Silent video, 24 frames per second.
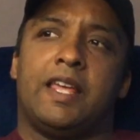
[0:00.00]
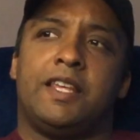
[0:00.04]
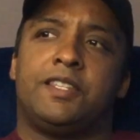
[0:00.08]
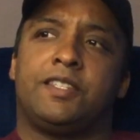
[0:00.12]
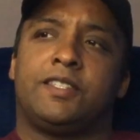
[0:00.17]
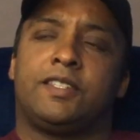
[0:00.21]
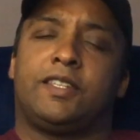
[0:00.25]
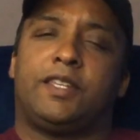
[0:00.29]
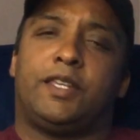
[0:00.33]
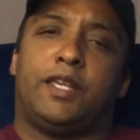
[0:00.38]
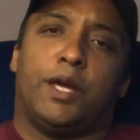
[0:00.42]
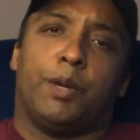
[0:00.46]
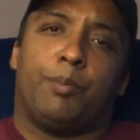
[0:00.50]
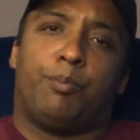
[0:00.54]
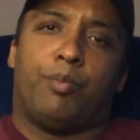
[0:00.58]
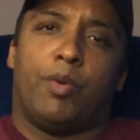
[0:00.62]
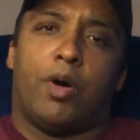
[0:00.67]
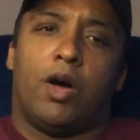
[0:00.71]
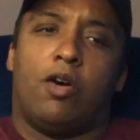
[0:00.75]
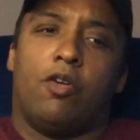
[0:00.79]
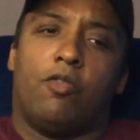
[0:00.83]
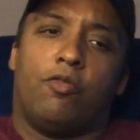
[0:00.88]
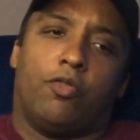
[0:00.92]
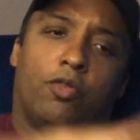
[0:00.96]
they skip
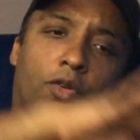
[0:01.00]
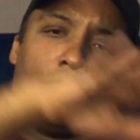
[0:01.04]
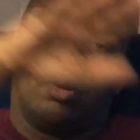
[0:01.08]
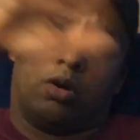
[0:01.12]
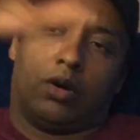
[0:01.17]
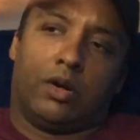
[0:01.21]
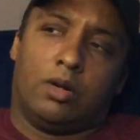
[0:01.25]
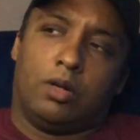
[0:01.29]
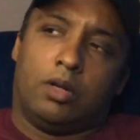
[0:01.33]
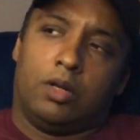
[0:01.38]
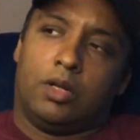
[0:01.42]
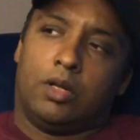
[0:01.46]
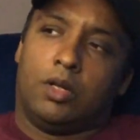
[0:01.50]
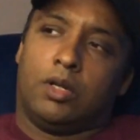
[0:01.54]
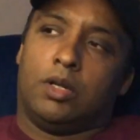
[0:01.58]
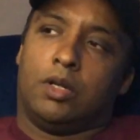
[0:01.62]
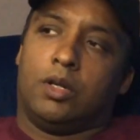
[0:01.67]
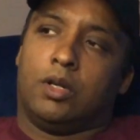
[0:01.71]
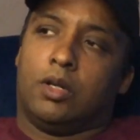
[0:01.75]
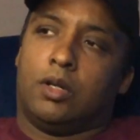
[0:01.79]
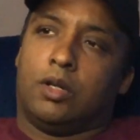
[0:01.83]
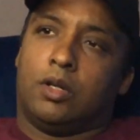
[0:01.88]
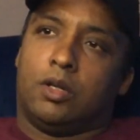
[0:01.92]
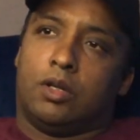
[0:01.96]
over
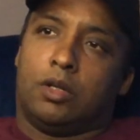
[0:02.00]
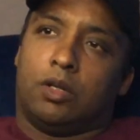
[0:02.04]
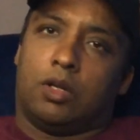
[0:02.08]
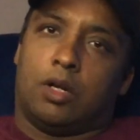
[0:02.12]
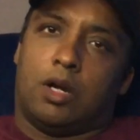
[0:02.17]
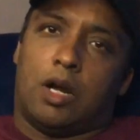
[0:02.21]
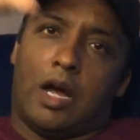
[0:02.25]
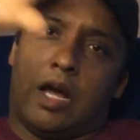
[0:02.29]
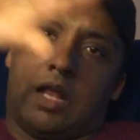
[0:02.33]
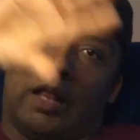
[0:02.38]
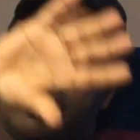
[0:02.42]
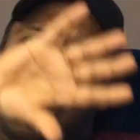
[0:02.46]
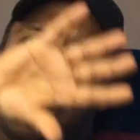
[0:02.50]
a